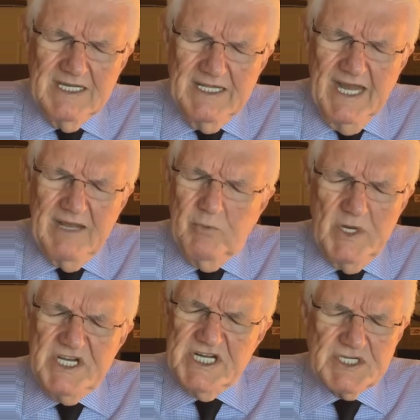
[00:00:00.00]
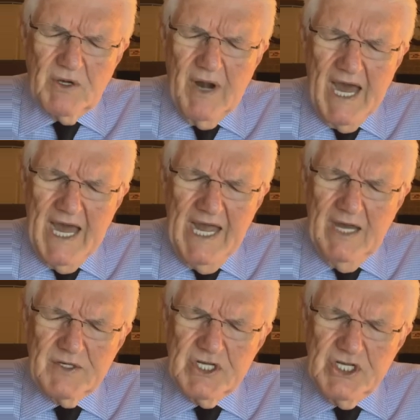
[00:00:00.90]
that if we just cry
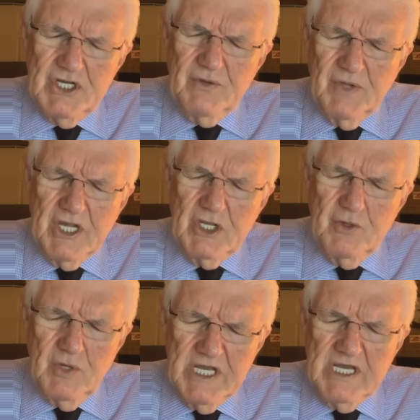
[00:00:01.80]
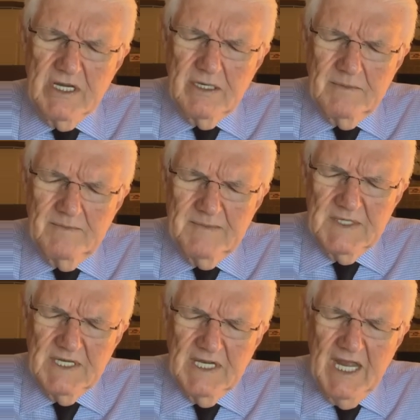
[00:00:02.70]
out to you, that you hear
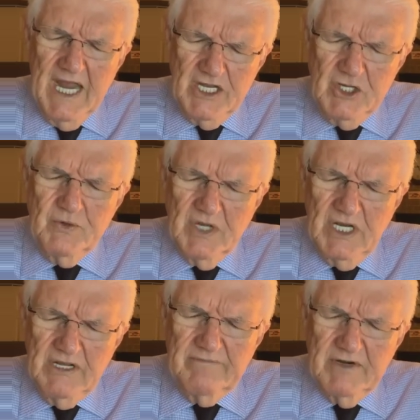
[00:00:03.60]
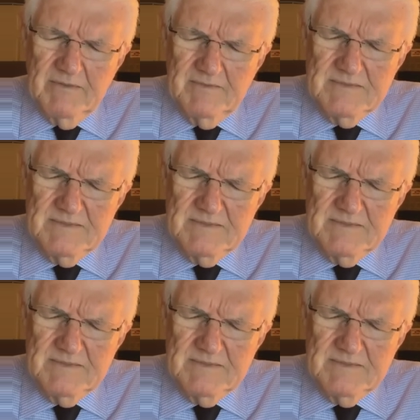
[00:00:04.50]
and you deliver.